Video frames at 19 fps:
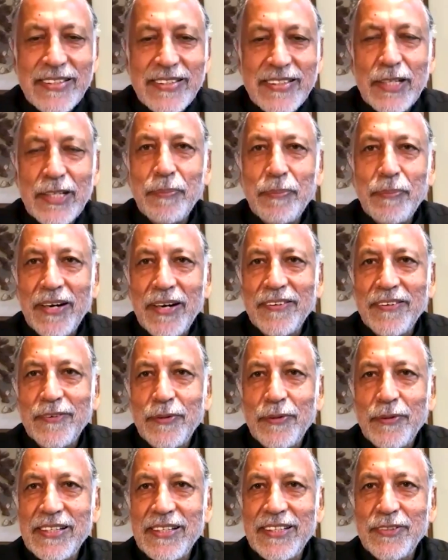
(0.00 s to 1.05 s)
that as part of the
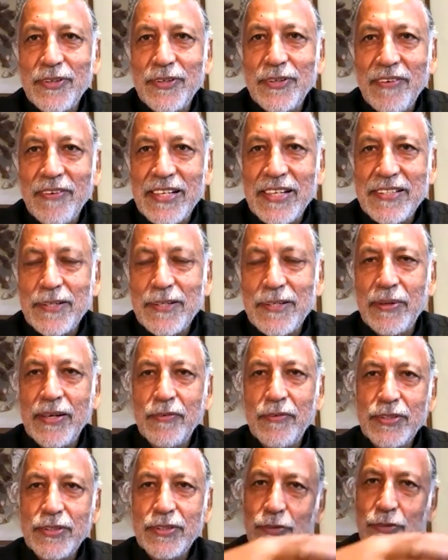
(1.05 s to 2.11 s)
question. I should have answered, but I
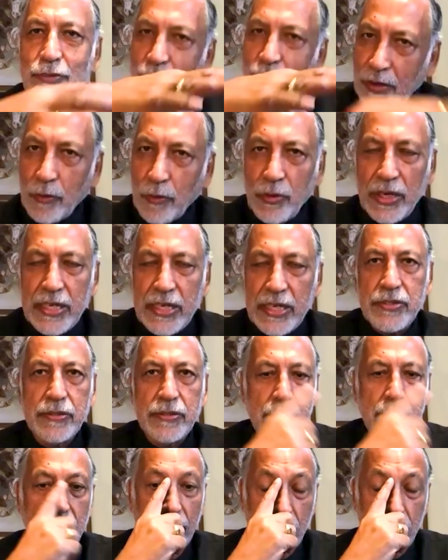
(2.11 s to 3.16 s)
was giving you the
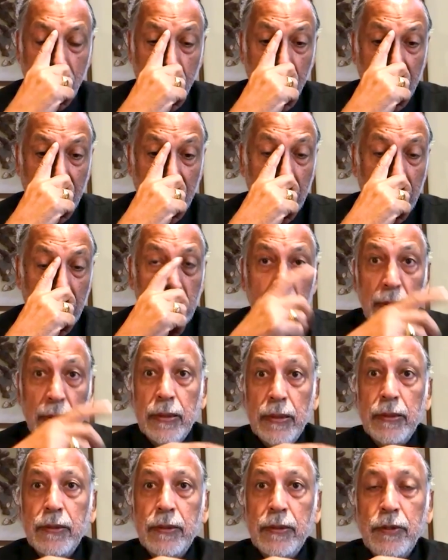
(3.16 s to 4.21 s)
foundations now.
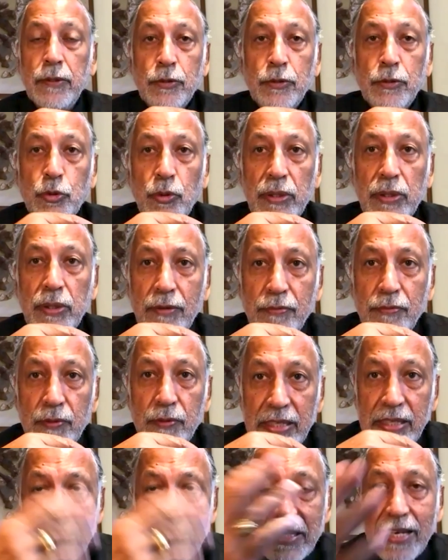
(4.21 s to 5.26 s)
So if
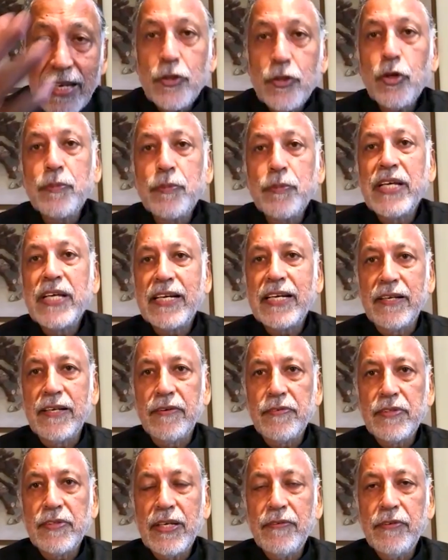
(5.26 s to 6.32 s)
these are the
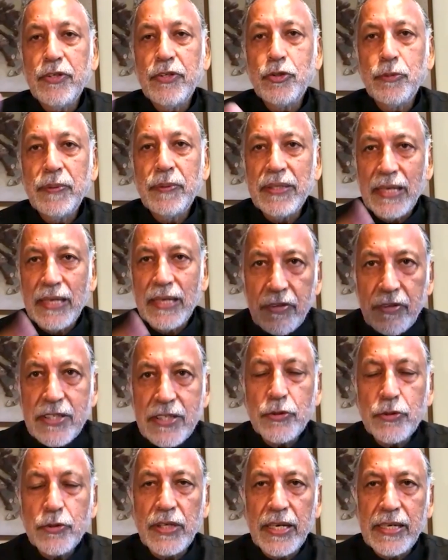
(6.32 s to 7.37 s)
objectives, that we should be relevant
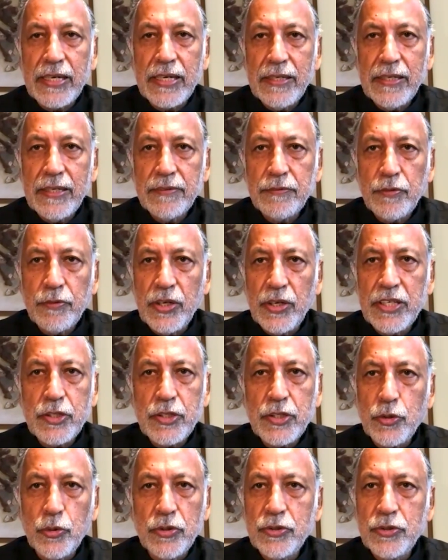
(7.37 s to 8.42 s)
society, for each
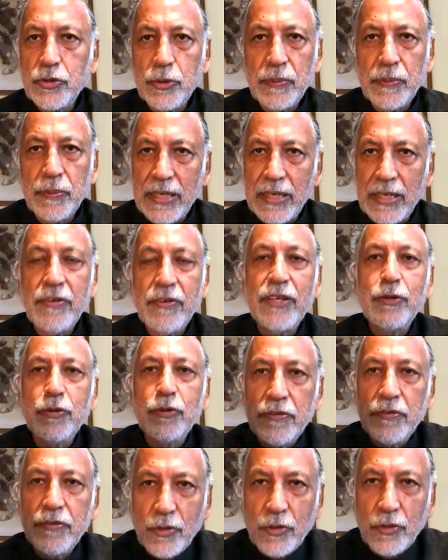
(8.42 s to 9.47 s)
student should be relevant to,
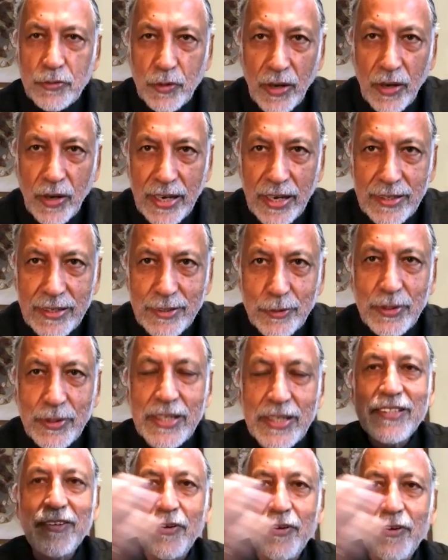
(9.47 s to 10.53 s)
if you go for higher
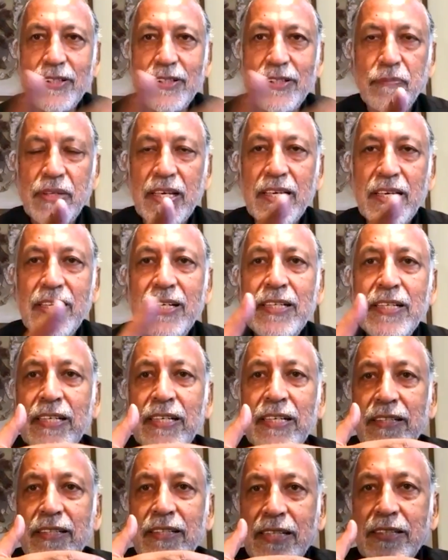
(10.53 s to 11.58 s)
education or something,
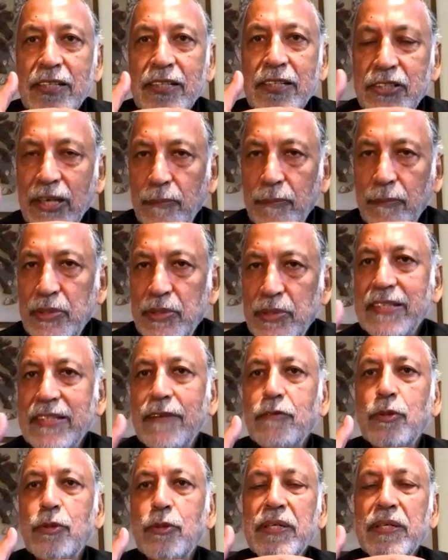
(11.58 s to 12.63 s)
then the subjects
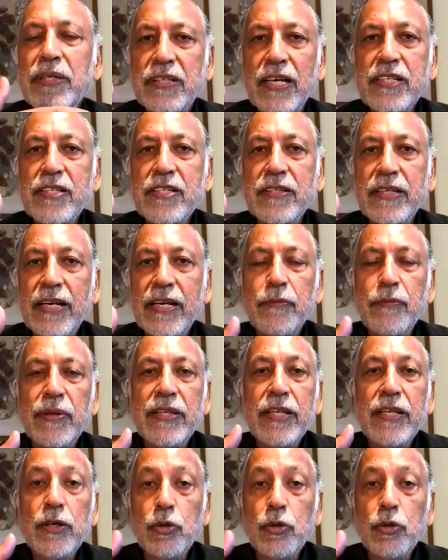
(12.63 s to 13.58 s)
have to be such that when they